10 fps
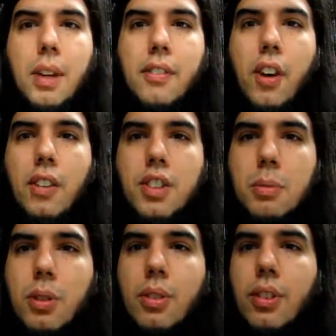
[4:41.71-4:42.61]
Next we have
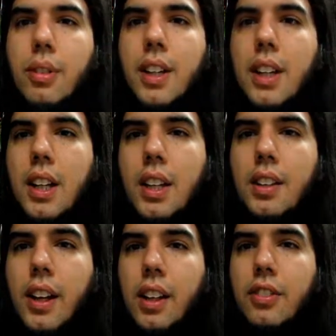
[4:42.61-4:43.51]
Harvest Moon
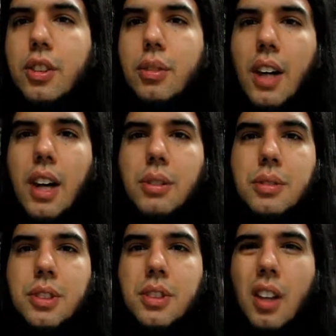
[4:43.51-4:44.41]
3D Tale of Two
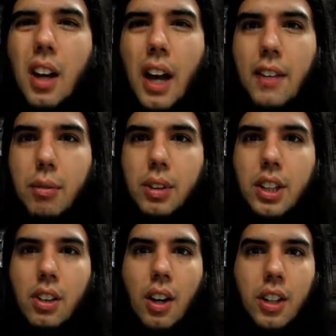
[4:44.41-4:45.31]
Towns. I
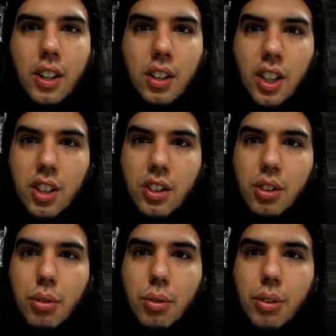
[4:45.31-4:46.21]
haven't really gotten
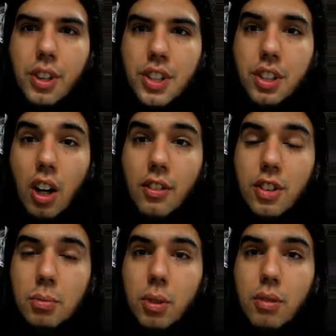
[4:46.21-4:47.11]
into this
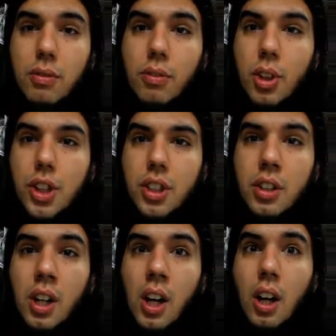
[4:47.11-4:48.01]
Harvest Moon
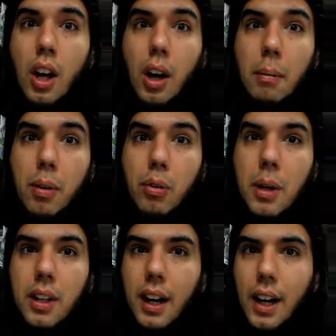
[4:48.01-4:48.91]
version.
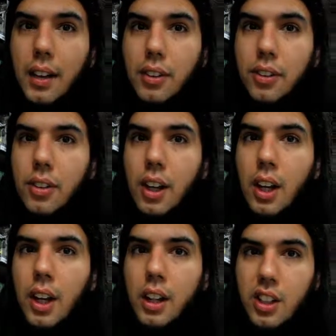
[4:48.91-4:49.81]
My roommate
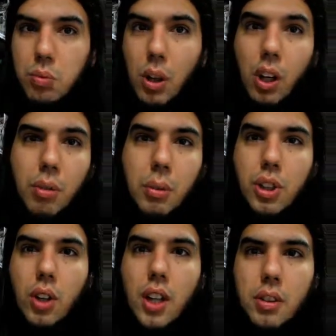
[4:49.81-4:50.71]
has it as
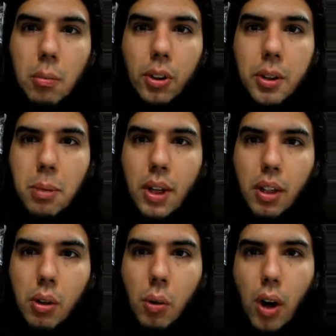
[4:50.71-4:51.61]
well, and we tried to
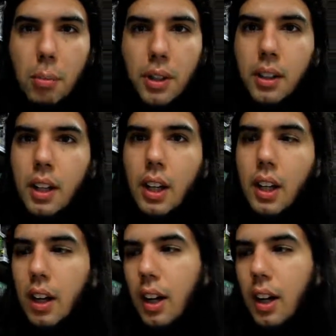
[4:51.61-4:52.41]
multiplayer co-op it.